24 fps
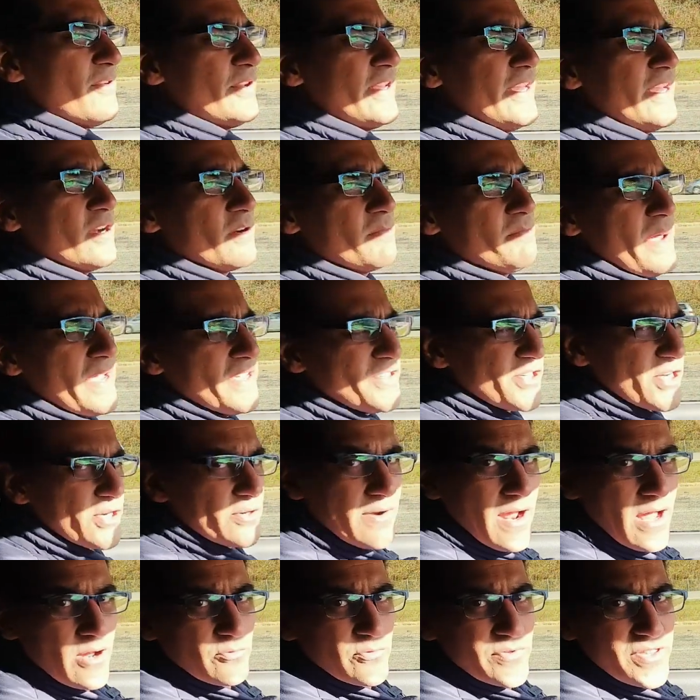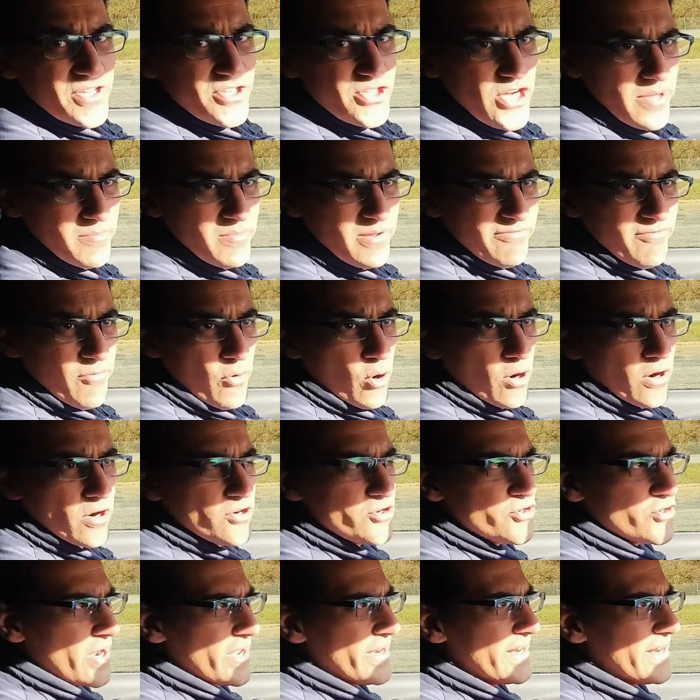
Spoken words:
out here messing around with the JB4,